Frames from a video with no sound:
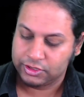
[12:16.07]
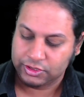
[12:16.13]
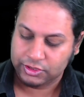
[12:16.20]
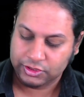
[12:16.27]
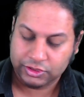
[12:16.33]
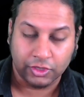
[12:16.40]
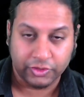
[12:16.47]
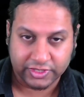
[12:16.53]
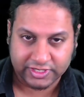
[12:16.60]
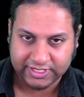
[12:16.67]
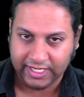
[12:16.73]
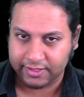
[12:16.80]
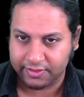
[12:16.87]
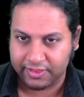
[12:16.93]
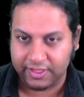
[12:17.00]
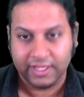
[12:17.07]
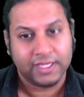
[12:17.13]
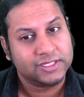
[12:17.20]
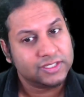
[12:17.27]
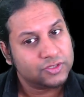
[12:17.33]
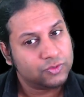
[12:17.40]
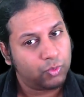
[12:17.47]
So the second thing
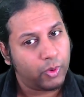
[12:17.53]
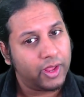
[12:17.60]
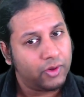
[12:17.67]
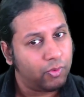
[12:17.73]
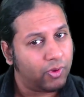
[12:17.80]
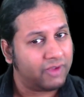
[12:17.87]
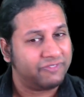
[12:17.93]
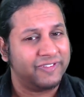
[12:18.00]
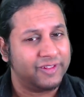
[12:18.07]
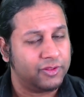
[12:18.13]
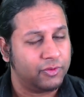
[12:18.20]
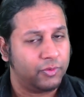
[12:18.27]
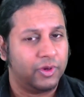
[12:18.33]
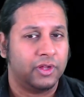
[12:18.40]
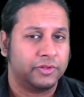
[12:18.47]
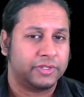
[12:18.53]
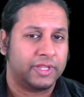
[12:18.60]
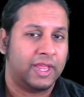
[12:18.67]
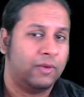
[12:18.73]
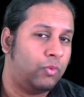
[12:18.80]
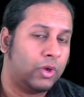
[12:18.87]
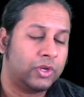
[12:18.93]
is where do I fit in the world?
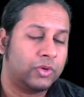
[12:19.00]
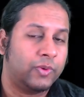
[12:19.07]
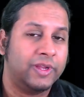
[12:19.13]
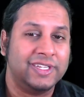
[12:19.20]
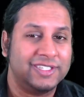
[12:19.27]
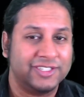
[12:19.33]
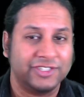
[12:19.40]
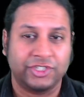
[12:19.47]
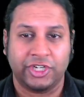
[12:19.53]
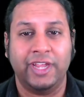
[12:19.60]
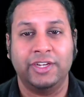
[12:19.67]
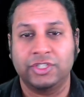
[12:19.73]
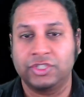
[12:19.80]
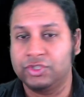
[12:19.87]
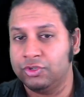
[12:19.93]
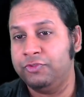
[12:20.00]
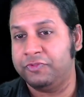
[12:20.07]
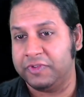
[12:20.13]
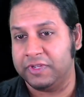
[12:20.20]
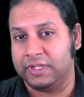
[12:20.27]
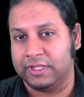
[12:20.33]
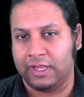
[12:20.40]
And what do I need to change to
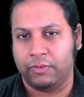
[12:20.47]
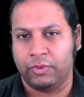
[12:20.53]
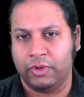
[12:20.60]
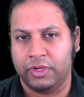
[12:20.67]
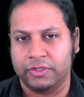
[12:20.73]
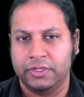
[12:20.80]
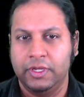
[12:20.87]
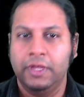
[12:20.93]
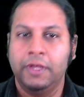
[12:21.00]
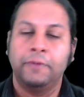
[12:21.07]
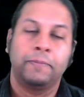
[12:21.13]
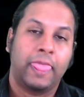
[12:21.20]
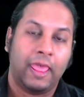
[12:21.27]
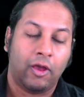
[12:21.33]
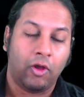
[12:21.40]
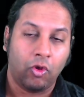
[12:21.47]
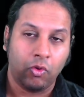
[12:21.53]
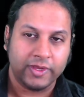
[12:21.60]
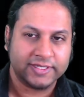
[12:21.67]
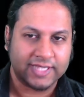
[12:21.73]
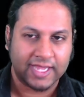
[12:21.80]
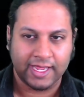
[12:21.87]
fit in that world?
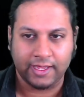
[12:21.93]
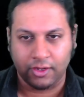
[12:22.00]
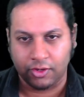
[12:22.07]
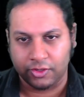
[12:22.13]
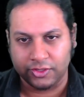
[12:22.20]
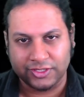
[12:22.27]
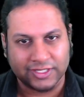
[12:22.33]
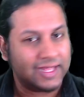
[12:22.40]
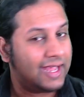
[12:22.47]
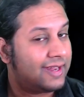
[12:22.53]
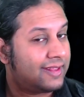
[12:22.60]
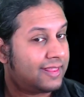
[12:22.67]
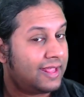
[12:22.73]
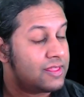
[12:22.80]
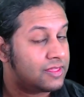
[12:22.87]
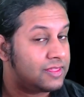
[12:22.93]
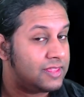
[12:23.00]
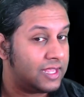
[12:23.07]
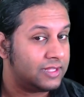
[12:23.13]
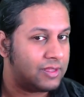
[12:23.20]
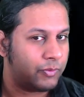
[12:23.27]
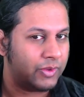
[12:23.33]
Always hanging on to that
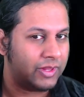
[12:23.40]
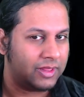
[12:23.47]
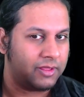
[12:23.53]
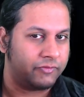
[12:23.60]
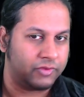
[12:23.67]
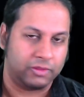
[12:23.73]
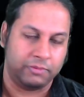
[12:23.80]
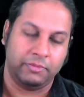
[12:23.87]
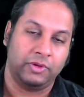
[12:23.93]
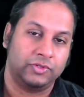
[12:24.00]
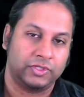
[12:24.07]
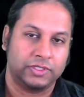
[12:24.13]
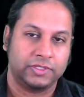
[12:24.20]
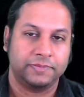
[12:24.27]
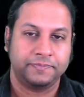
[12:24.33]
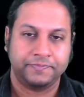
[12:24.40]
thing that we loved the most.